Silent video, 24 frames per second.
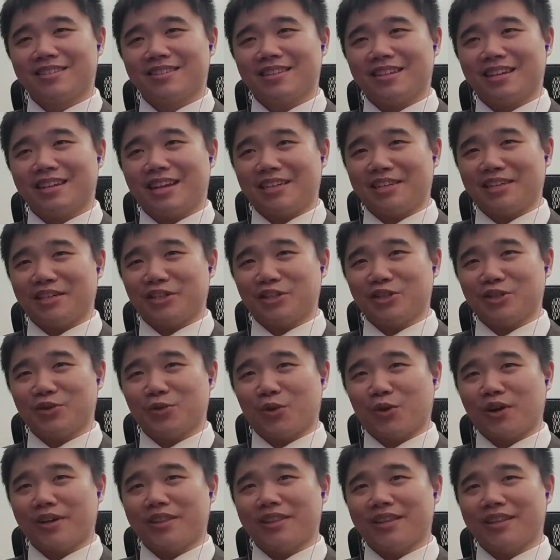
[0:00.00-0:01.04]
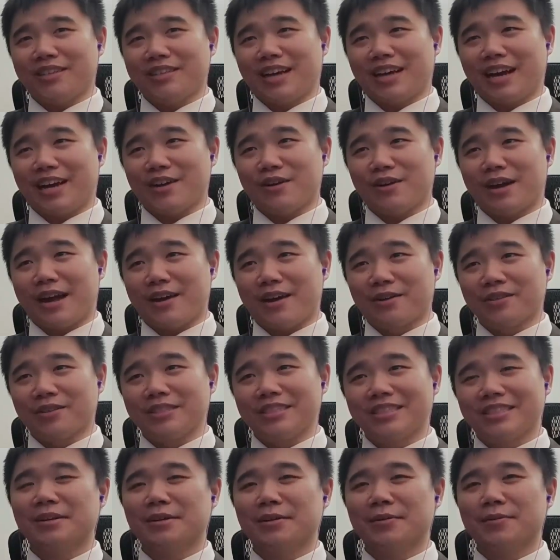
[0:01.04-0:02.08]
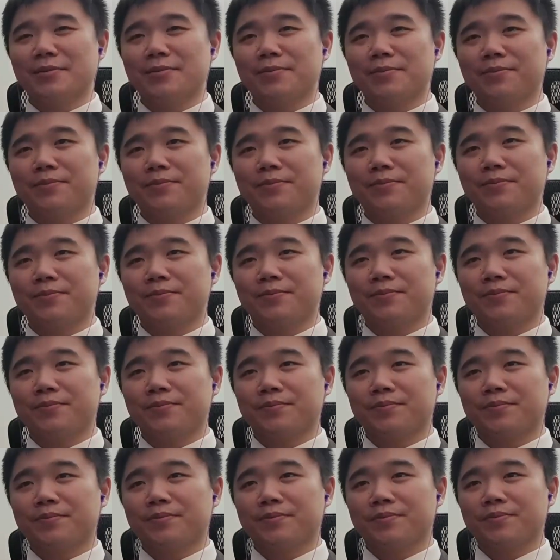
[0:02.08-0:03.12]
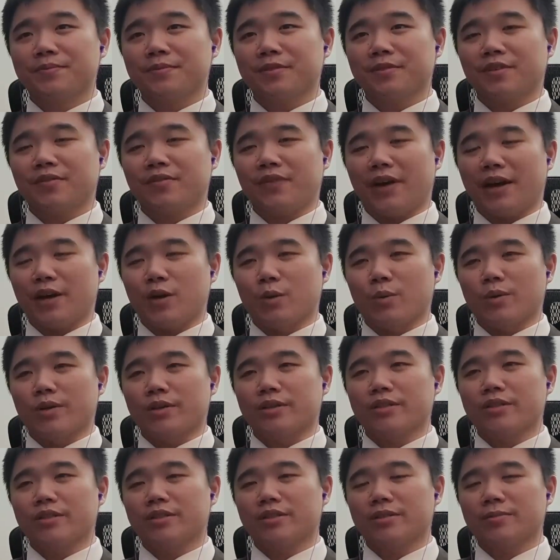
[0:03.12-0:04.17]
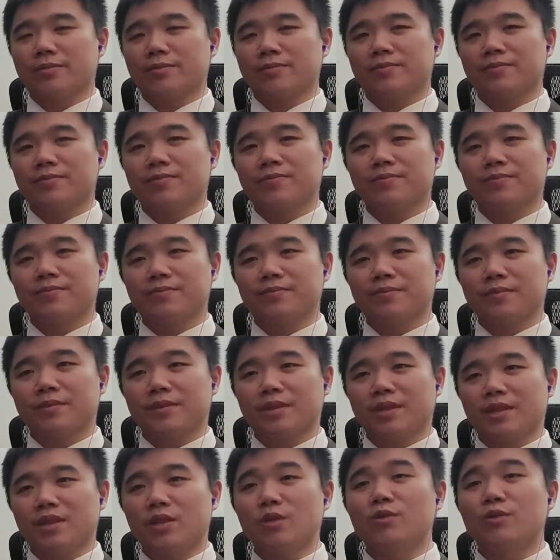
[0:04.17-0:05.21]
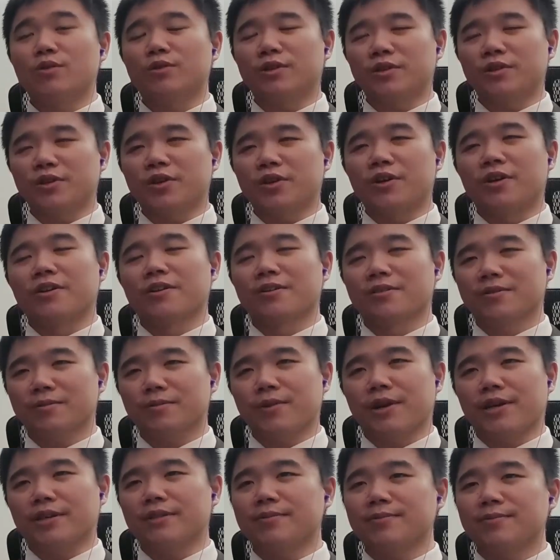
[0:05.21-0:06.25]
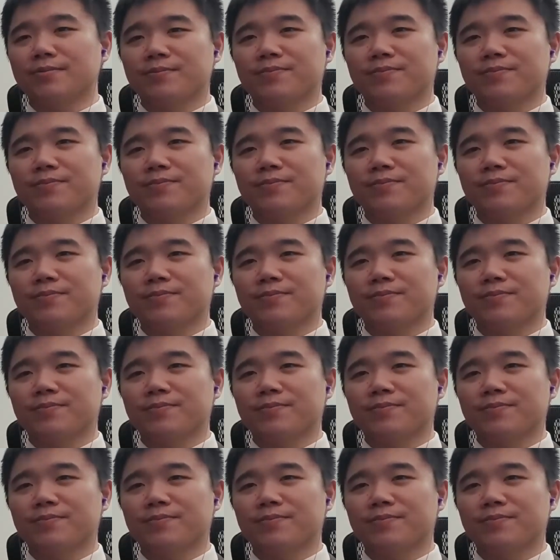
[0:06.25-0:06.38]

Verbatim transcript: and not destroyed the entire house. Fireworks. Lunar New Year. Right.